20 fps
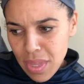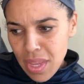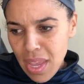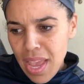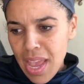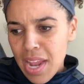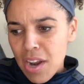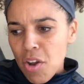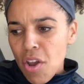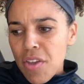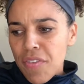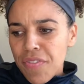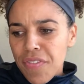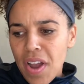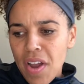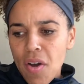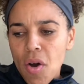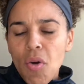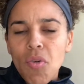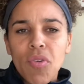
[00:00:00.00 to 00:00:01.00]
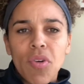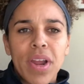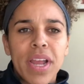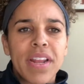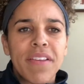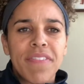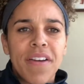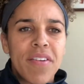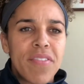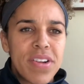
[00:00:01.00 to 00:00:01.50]
and over
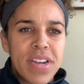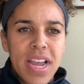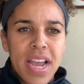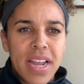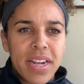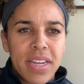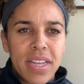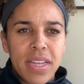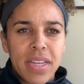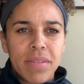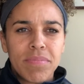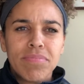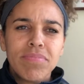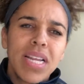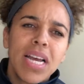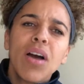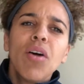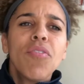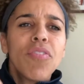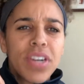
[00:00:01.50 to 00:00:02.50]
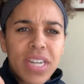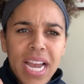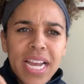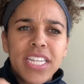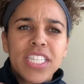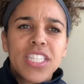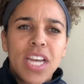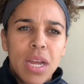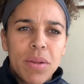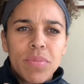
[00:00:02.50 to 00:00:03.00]

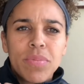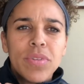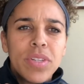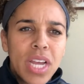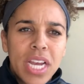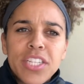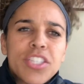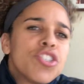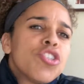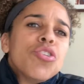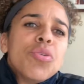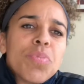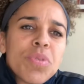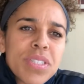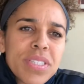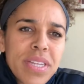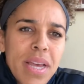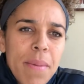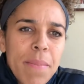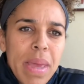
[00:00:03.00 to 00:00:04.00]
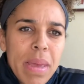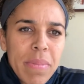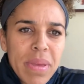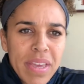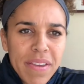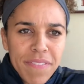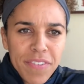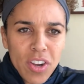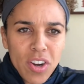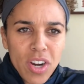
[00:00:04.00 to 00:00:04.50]
90, 92%
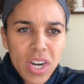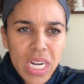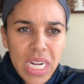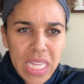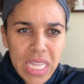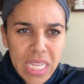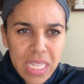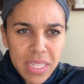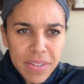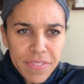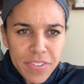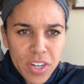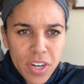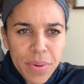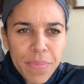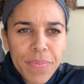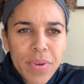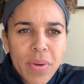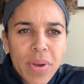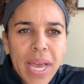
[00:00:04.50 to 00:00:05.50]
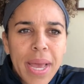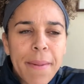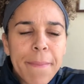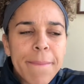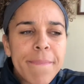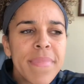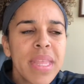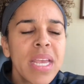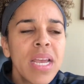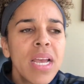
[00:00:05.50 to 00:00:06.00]
maybe if you're an elite lifter, okay?
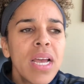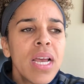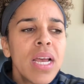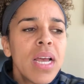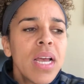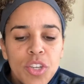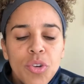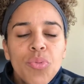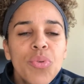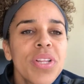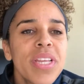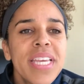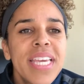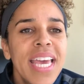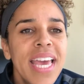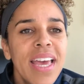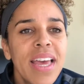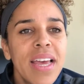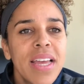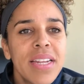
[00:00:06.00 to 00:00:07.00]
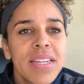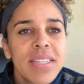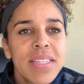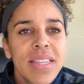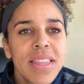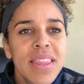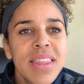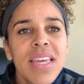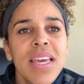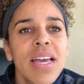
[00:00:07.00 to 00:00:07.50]
So you really can't
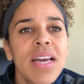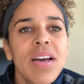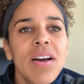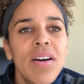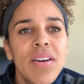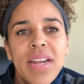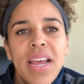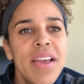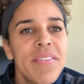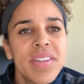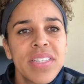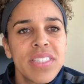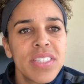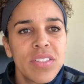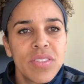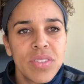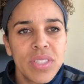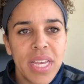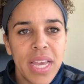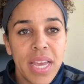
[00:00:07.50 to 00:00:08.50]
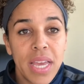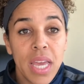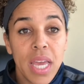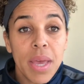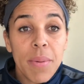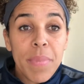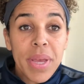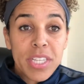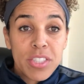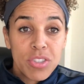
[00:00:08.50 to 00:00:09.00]
think on a heavy single day.
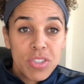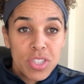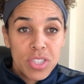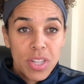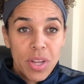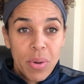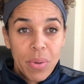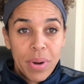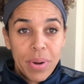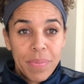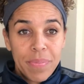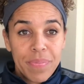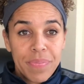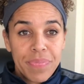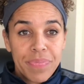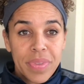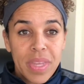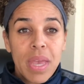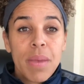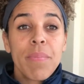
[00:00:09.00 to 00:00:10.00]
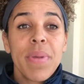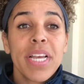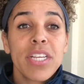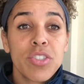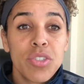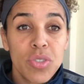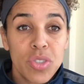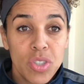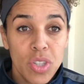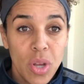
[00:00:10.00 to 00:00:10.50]
It makes you slower.
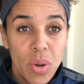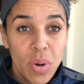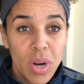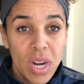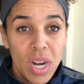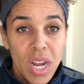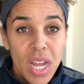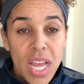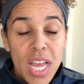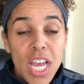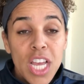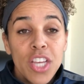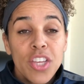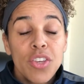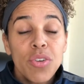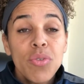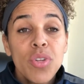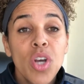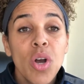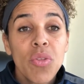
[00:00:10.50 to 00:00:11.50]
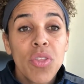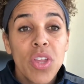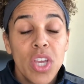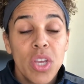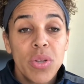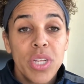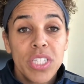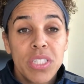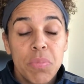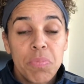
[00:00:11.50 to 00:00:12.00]
You know that
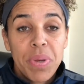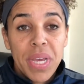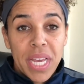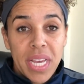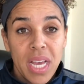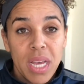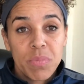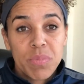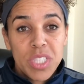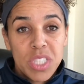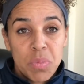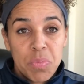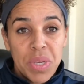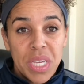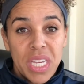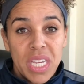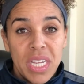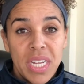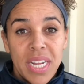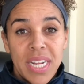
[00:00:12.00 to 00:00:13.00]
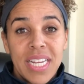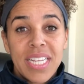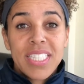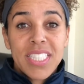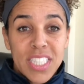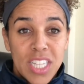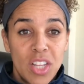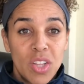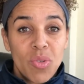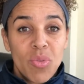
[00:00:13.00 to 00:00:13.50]
you need to pick up speed and
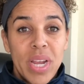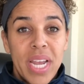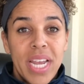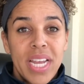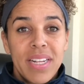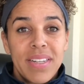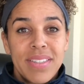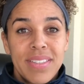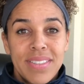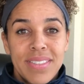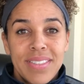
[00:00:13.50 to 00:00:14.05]
accelerate.